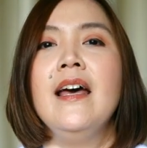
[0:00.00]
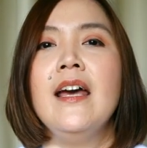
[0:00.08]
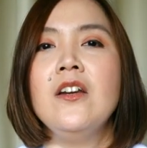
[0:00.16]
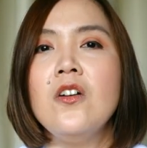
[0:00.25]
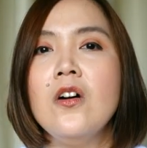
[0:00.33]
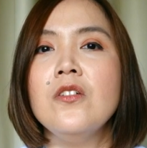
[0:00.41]

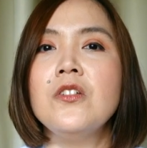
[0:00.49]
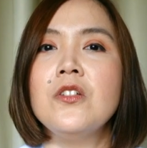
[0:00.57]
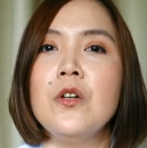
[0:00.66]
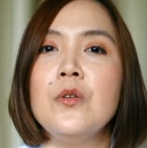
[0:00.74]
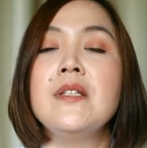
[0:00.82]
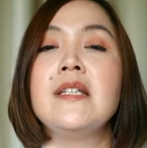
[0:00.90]
and
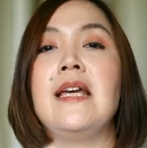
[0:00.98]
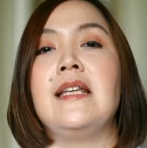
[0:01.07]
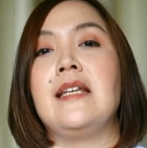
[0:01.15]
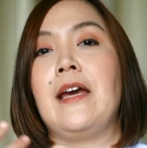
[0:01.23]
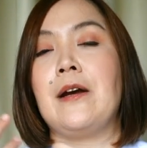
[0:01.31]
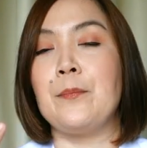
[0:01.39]
also
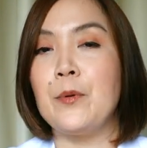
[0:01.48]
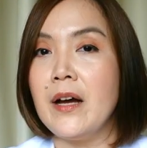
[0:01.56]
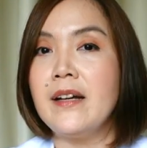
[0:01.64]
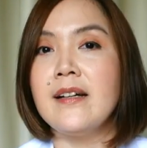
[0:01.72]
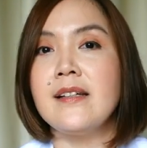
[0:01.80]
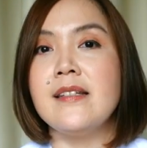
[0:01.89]
skincare
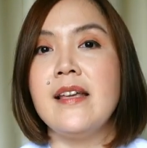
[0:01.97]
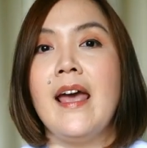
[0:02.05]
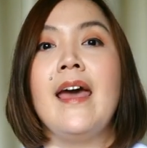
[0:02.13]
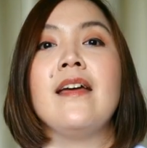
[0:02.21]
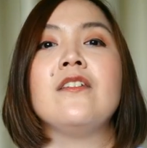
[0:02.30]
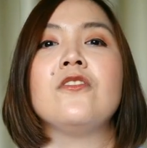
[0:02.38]
products
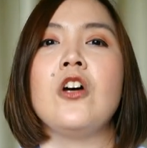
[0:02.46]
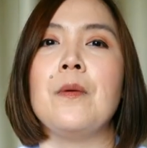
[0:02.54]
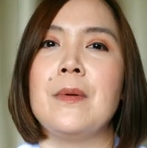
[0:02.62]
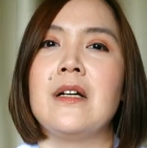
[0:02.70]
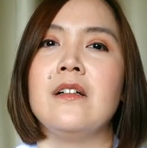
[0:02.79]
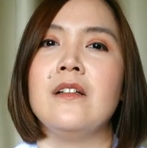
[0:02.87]
and
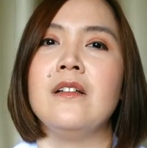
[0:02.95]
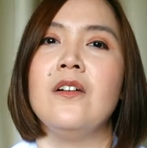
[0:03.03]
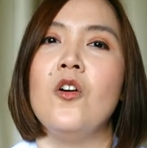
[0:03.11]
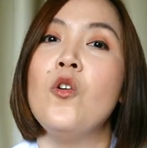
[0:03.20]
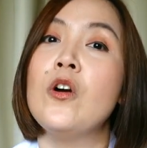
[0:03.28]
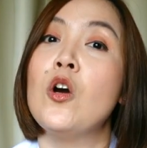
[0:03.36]
topical
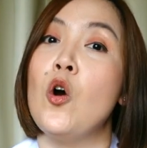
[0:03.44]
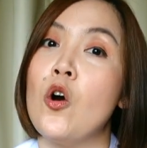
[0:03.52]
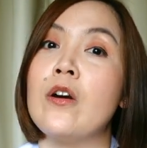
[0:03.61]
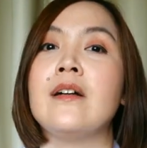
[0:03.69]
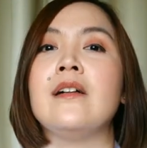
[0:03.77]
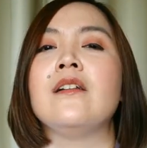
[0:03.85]
or
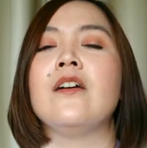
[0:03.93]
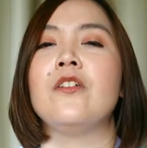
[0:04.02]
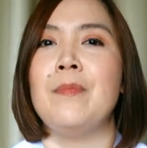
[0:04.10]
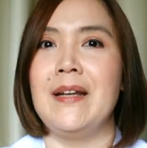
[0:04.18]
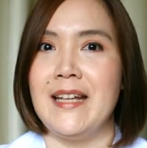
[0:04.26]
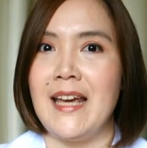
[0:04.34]
oral
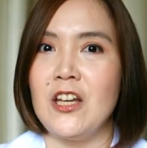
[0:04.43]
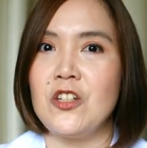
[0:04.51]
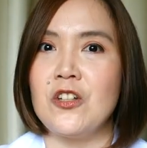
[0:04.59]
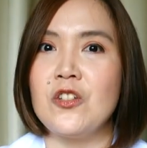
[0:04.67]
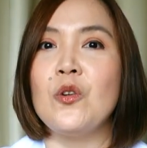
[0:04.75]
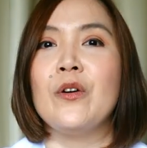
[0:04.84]

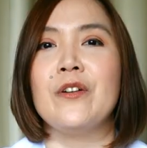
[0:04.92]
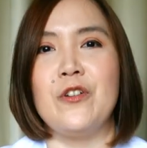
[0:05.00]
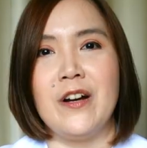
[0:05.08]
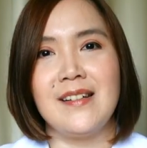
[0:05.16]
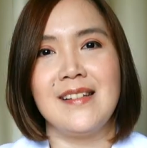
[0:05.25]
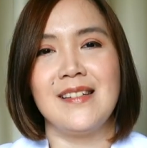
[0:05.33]
medications or
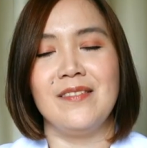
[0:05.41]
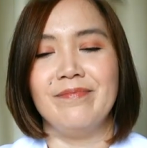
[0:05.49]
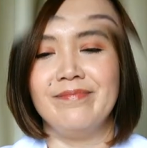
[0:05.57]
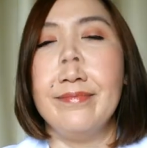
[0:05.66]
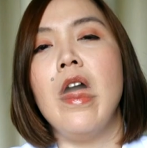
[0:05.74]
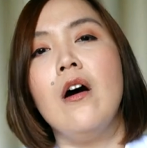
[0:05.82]
drugs.
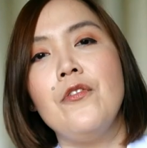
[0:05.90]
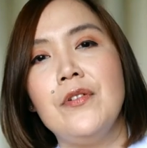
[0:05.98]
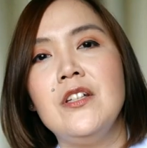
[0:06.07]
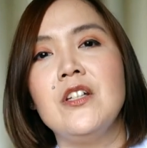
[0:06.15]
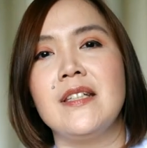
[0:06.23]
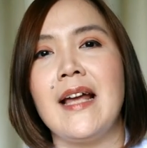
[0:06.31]
We
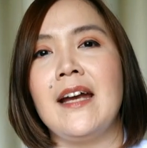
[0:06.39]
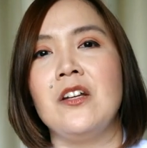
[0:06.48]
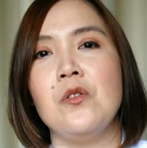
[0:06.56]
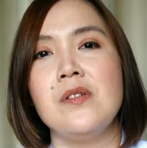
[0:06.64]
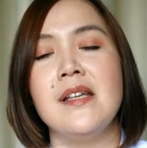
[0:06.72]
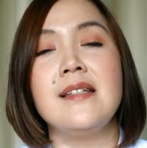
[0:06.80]
often just
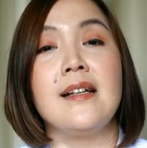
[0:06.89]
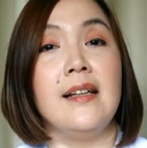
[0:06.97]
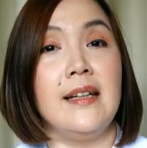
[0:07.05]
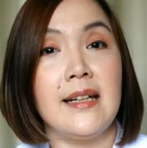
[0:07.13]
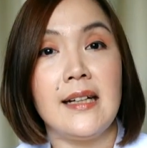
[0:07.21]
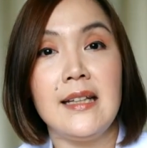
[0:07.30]
diagnose this
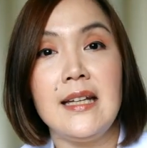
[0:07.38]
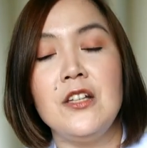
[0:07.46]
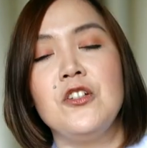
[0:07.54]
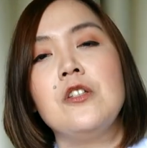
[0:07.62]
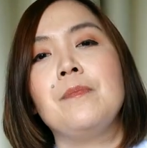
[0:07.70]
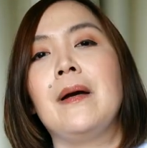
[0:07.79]
clinically
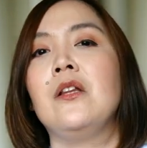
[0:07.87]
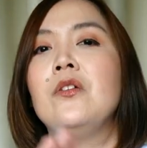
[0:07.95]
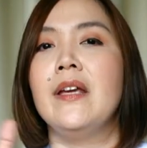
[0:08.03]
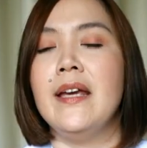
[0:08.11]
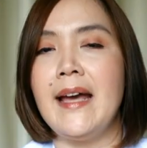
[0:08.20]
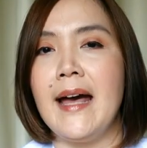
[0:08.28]
just by
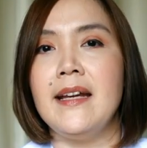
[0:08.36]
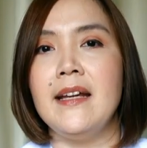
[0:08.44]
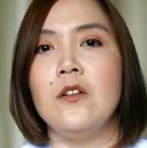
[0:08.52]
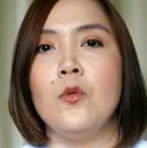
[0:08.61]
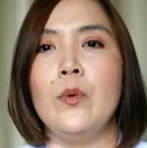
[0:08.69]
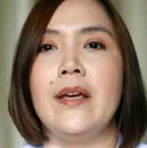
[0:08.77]
looking at
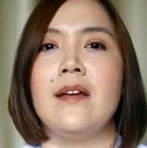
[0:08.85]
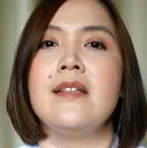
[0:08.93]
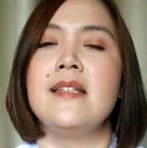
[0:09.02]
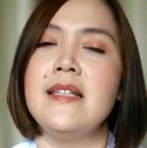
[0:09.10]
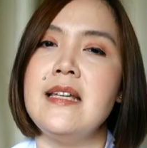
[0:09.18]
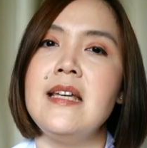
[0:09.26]
it. We can
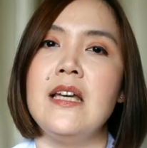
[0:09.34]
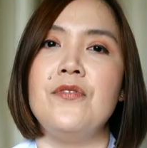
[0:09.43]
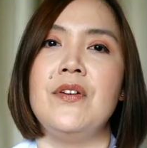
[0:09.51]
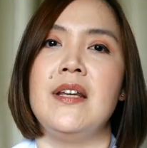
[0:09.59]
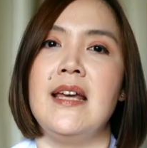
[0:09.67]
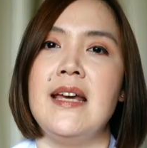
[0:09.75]
see
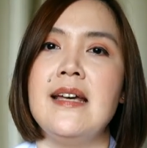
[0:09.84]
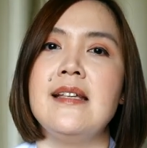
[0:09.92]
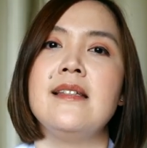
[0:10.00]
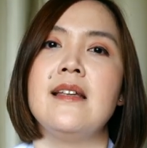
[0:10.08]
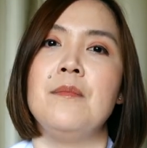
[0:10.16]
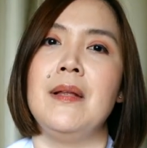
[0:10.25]
if it
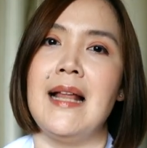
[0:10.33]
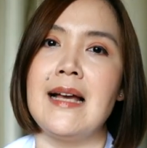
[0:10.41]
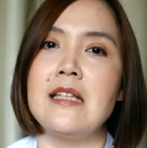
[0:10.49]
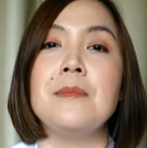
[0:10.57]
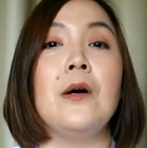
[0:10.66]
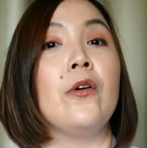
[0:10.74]
is
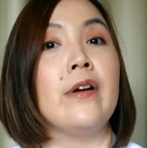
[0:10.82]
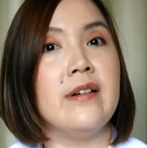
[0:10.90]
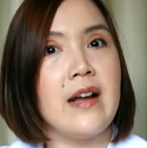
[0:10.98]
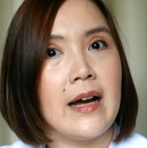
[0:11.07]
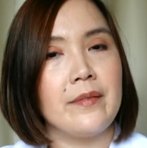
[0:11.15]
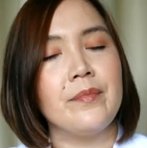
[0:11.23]
melasma or
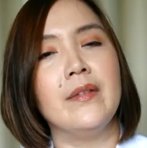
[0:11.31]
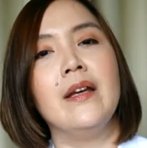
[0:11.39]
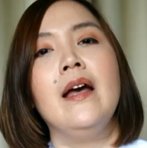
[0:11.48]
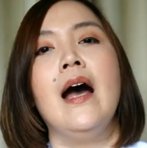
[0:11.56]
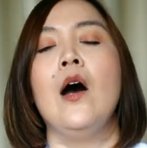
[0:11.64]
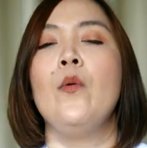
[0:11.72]
not.
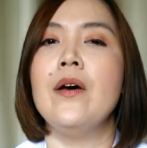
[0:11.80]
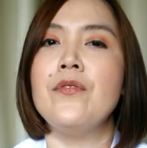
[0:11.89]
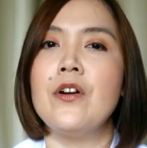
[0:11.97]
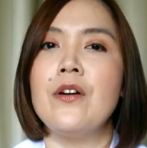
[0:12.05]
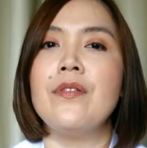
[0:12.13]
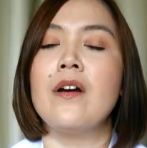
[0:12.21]

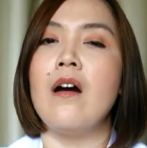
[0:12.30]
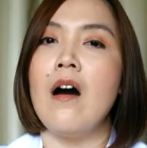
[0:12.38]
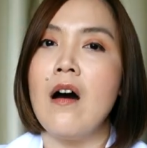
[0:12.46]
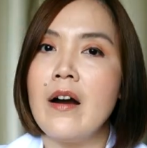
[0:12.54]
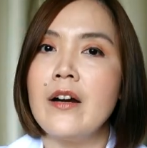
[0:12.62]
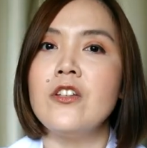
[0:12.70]
However, there
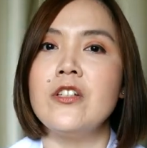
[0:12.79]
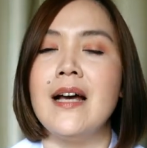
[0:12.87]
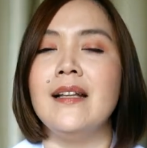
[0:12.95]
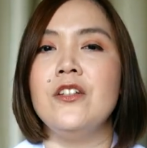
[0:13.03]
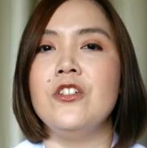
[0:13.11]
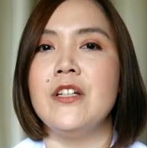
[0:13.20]
are
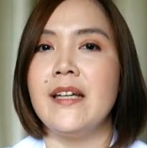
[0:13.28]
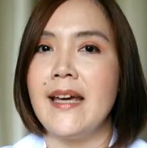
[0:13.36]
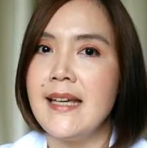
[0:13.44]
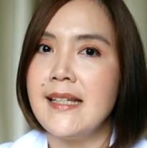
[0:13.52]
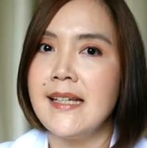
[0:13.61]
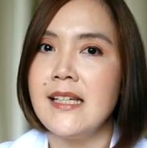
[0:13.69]
challenging
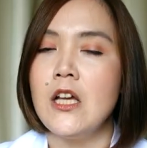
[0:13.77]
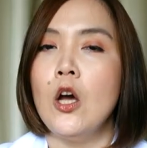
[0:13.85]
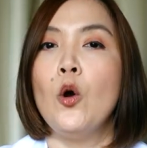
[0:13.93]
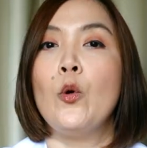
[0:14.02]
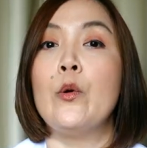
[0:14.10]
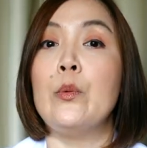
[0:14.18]
cases
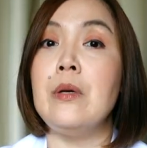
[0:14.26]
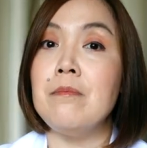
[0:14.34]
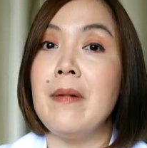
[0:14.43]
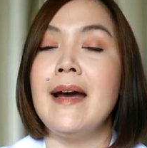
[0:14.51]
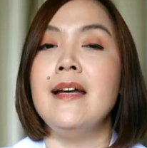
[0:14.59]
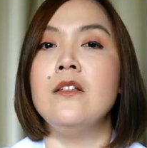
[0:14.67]
where we
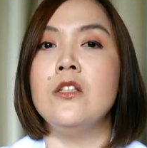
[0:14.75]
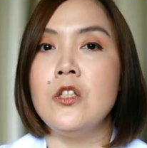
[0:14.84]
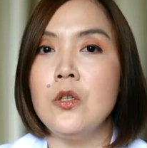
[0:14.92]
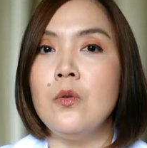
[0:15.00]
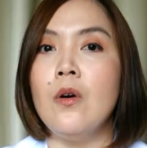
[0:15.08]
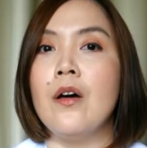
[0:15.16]
might
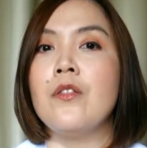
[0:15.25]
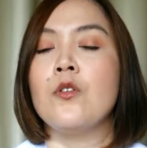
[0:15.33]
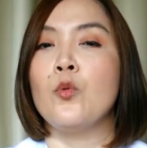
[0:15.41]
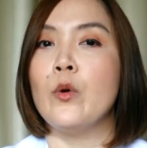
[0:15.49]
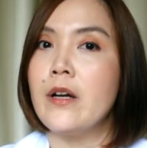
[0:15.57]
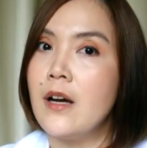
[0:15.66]
do other
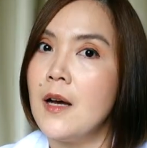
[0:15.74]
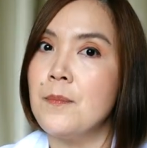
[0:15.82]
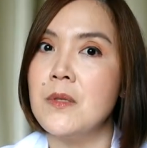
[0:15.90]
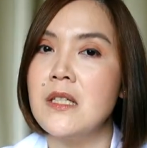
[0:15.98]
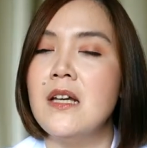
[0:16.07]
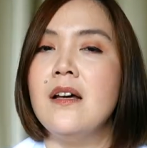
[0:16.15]
workups,